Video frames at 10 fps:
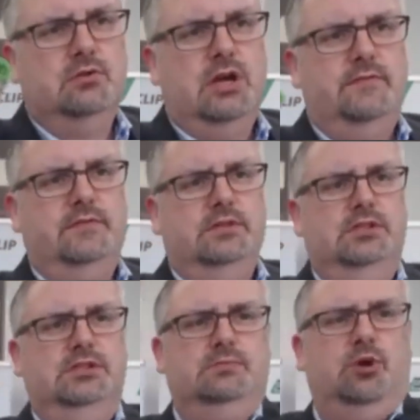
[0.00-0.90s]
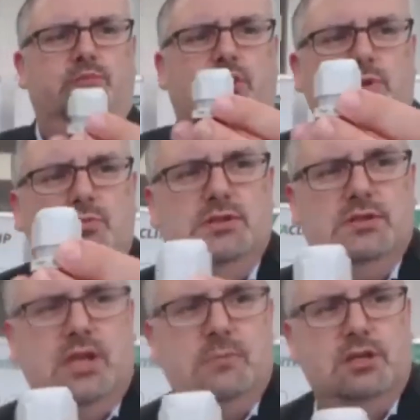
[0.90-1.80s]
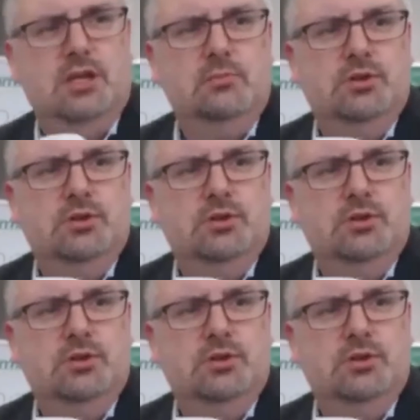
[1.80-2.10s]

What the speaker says: you have a small problem with the cable gland